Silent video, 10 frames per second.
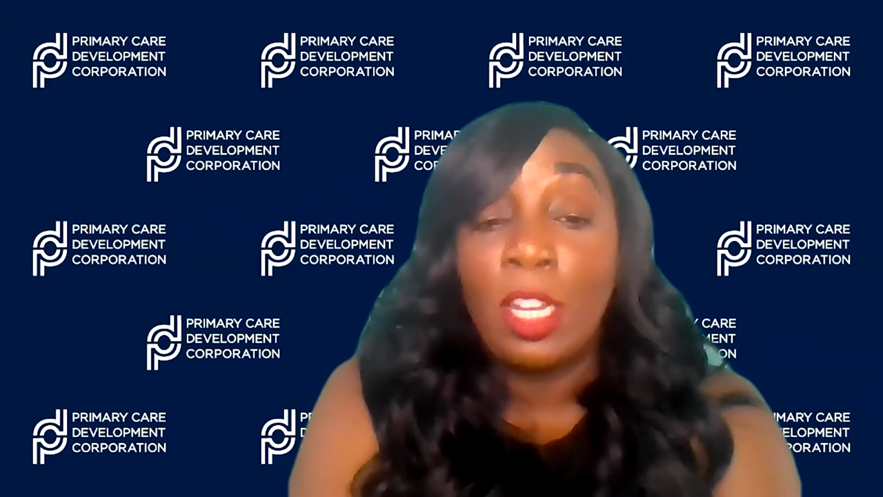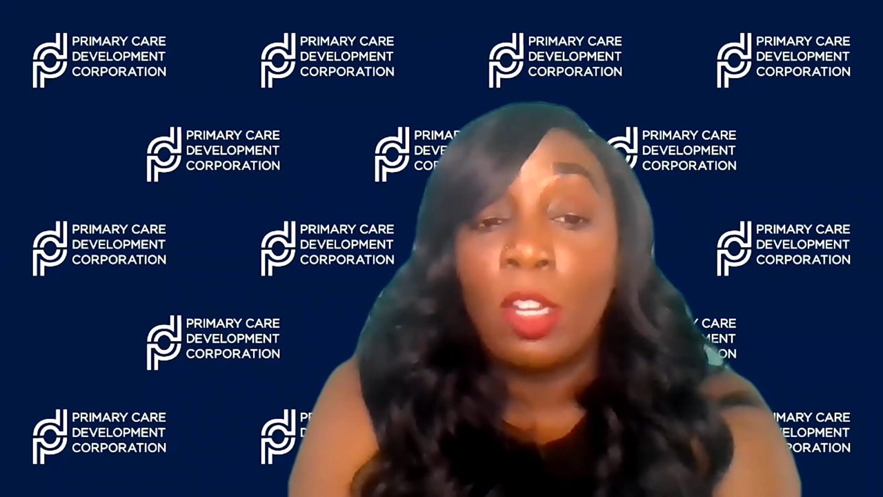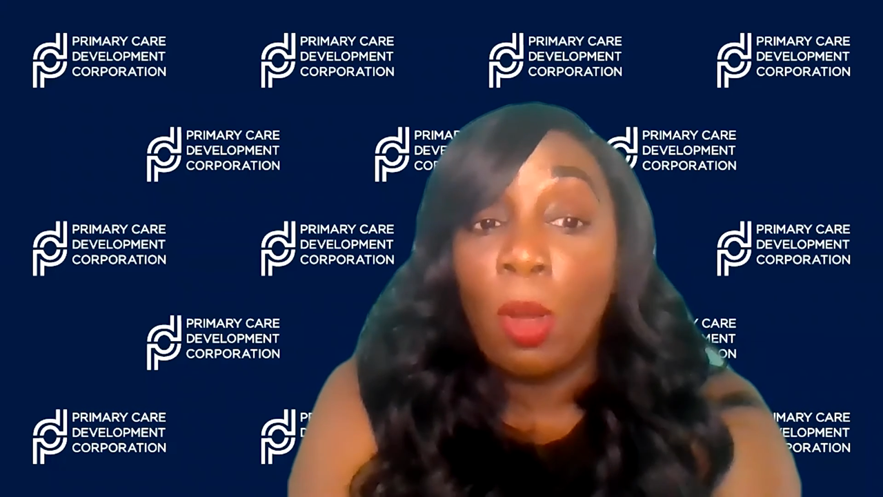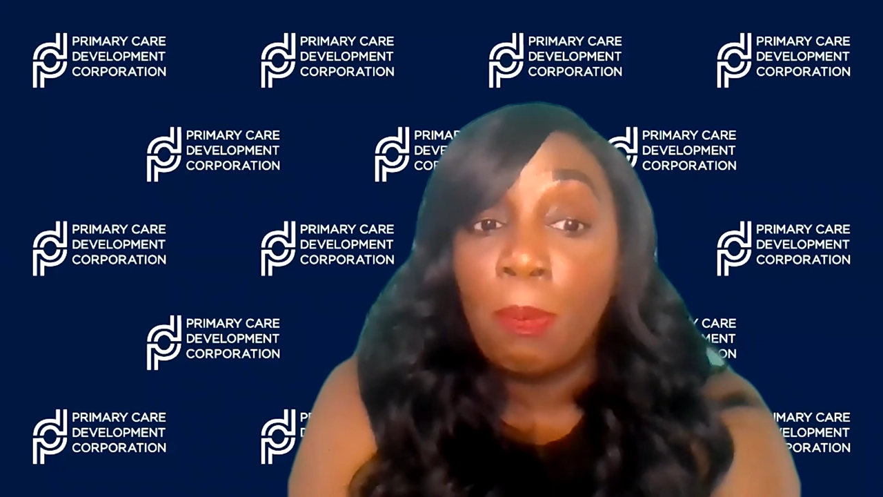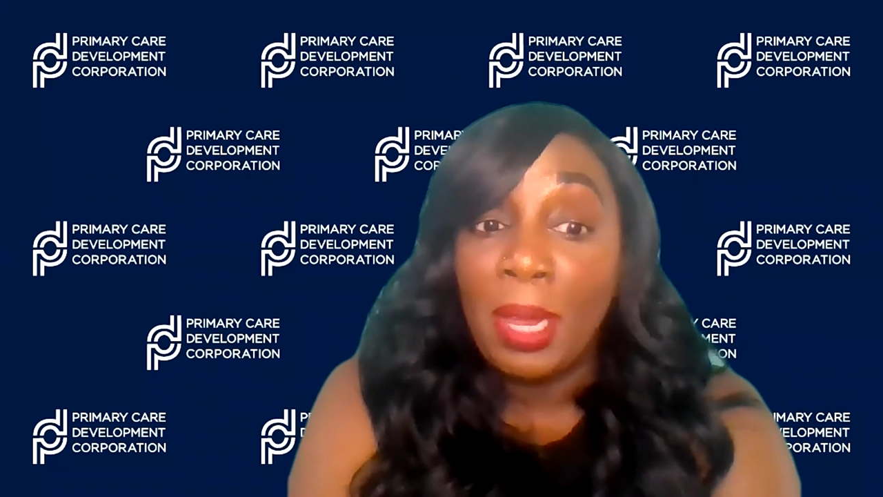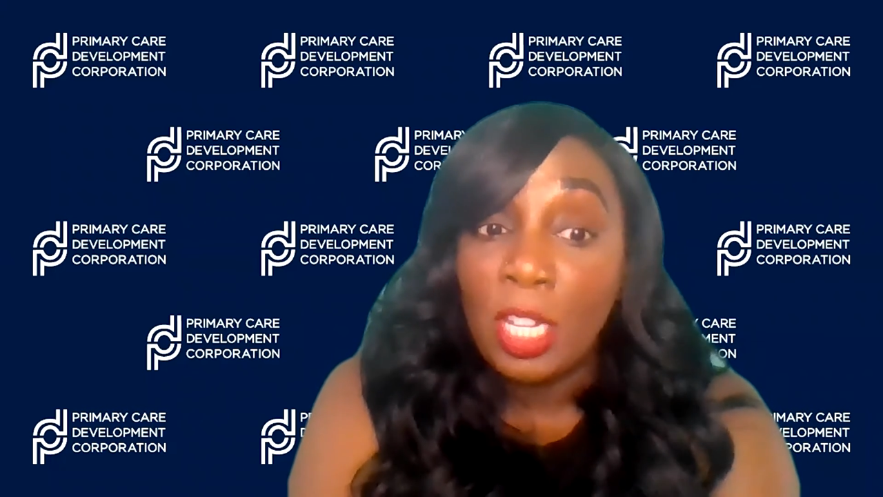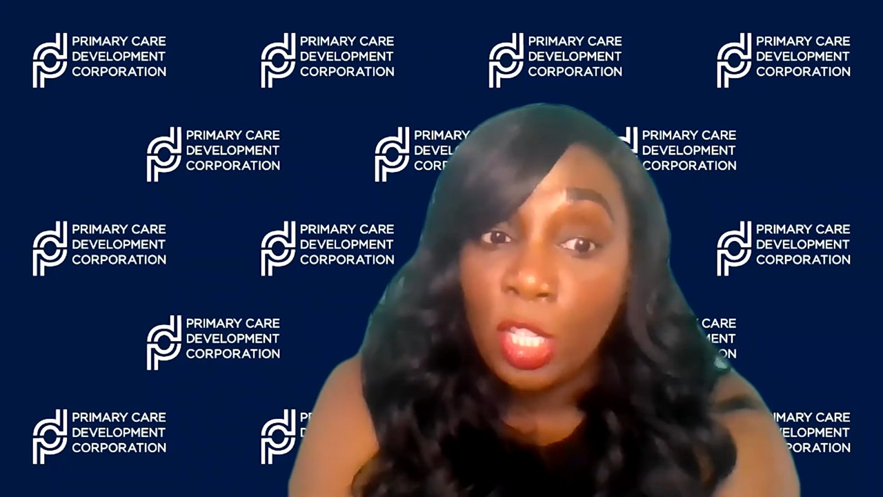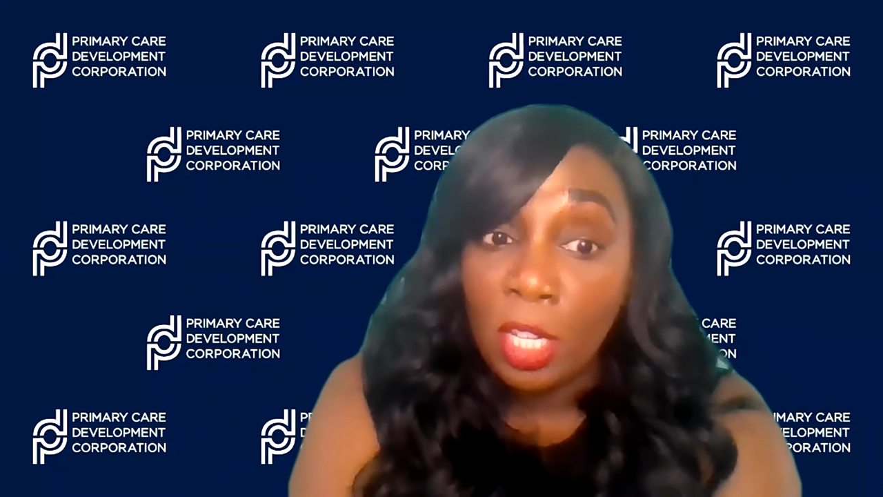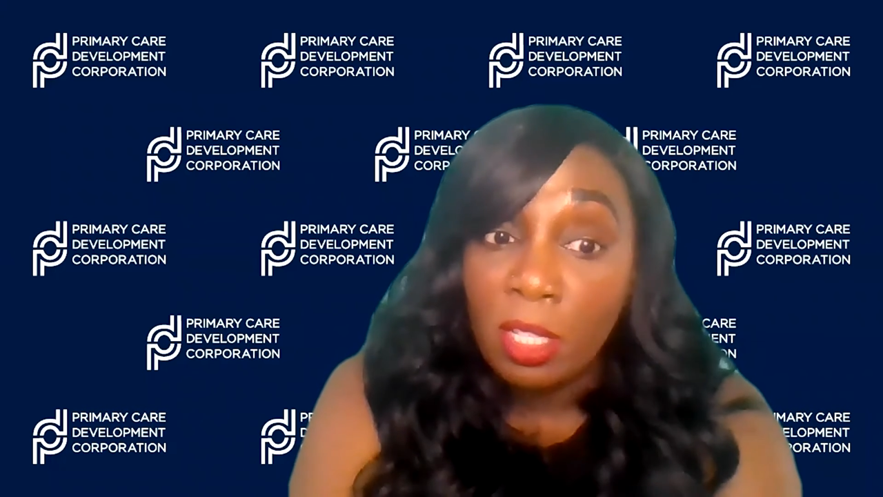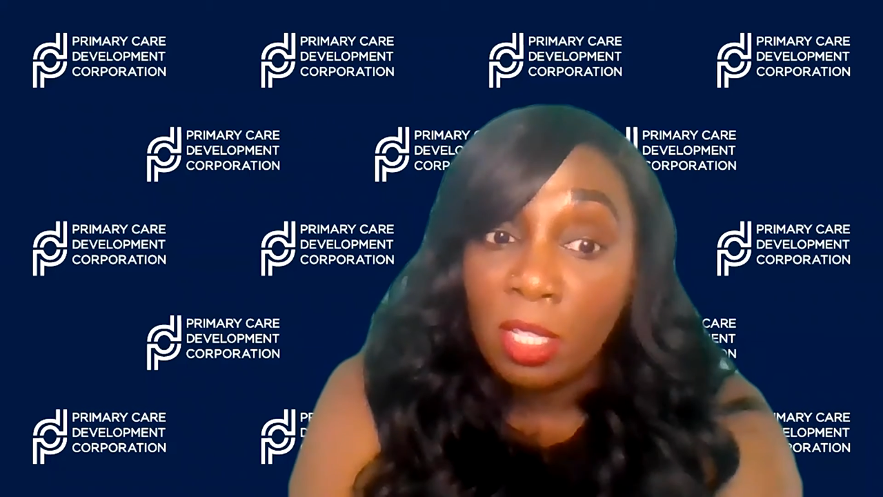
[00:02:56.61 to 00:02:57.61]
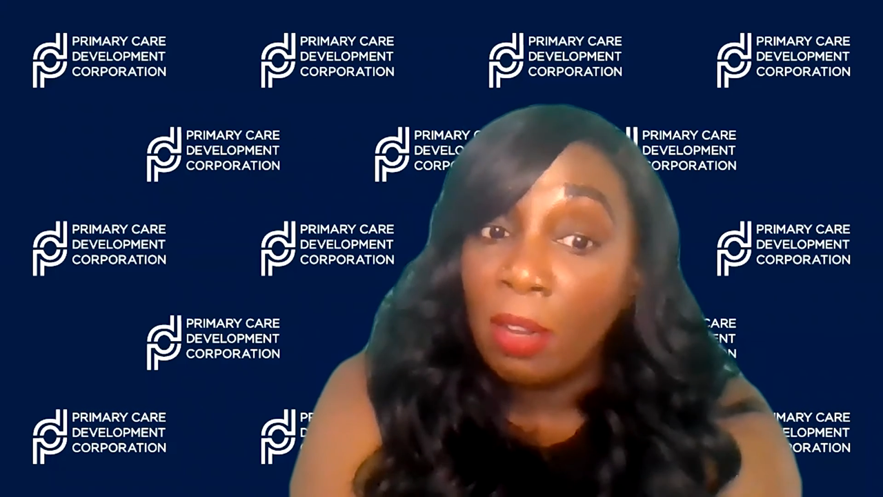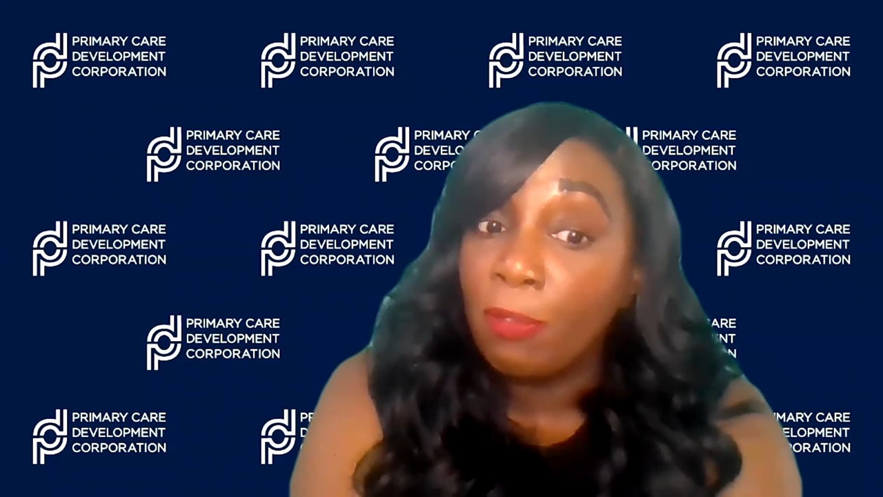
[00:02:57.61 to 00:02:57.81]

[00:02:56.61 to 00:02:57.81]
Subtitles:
data on patients